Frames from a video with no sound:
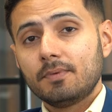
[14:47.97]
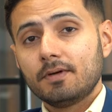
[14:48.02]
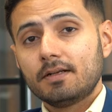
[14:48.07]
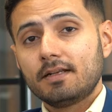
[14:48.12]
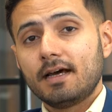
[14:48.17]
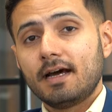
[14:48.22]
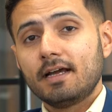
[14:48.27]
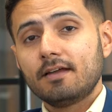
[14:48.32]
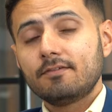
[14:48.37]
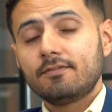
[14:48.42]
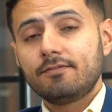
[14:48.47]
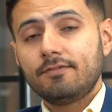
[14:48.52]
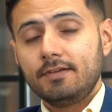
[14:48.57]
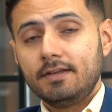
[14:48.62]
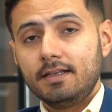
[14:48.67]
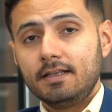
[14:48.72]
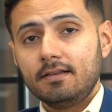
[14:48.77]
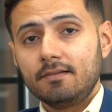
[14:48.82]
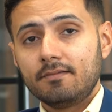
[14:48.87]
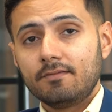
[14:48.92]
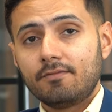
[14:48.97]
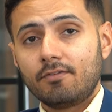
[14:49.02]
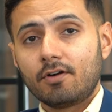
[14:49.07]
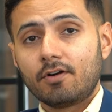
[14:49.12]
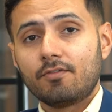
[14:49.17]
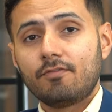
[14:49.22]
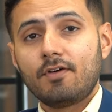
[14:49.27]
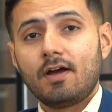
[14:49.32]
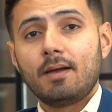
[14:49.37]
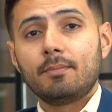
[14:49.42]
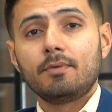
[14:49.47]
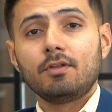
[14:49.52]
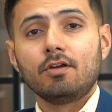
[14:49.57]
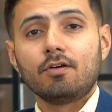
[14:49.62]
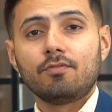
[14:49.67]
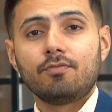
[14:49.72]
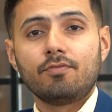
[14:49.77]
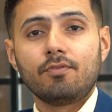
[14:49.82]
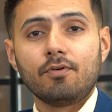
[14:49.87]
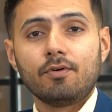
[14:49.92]
but I feel for a family
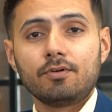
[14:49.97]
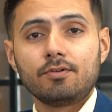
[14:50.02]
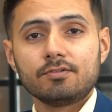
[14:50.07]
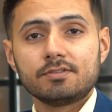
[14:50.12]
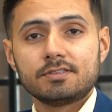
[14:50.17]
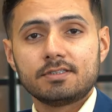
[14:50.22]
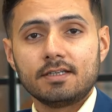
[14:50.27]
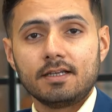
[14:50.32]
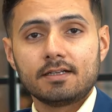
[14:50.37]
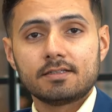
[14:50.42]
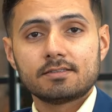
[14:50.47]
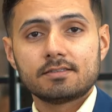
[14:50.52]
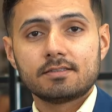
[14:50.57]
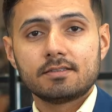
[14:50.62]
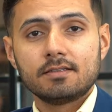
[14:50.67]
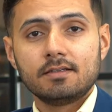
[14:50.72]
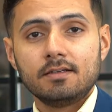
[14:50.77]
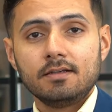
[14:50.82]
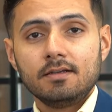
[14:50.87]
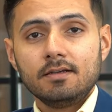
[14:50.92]
of 4 to 6,